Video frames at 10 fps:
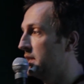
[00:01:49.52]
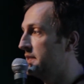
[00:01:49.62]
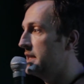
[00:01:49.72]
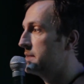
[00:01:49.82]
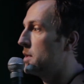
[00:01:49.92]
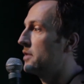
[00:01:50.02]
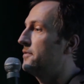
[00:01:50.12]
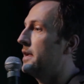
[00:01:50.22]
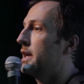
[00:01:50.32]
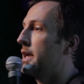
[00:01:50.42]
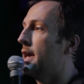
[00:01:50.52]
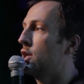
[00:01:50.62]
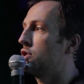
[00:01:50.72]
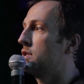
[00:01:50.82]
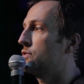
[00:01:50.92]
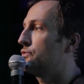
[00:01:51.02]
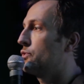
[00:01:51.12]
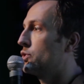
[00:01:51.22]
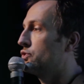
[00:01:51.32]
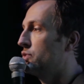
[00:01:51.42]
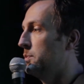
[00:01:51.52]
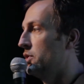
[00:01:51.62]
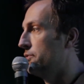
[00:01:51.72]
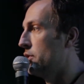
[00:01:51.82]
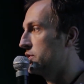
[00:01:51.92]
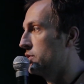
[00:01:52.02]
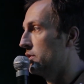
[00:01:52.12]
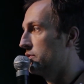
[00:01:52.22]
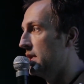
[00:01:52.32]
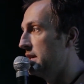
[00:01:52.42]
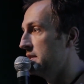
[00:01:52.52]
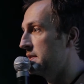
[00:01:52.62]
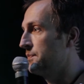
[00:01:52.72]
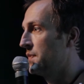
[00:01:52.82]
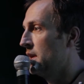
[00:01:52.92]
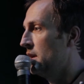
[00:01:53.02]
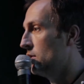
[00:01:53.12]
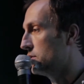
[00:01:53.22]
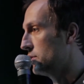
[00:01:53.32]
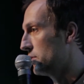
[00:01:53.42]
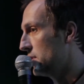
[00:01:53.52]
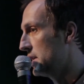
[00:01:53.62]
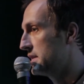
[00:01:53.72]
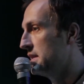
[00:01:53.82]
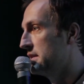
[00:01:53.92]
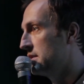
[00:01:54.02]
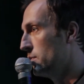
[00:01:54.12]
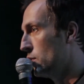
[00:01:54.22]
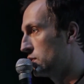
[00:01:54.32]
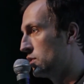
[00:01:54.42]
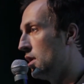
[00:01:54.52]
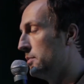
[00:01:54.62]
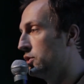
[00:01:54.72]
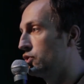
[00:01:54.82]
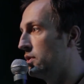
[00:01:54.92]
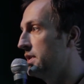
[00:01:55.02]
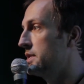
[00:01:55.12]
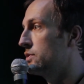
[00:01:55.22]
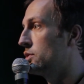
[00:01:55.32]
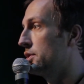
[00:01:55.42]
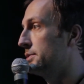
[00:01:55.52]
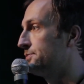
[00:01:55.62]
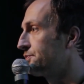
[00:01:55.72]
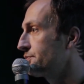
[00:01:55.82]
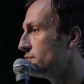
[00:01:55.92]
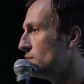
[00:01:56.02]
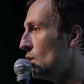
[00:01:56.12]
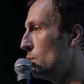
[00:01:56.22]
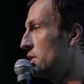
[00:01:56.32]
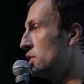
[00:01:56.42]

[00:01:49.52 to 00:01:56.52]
disease-modifying agents for treatment of osteoarthritis. And osteoarthritis is the most common joint disorder with a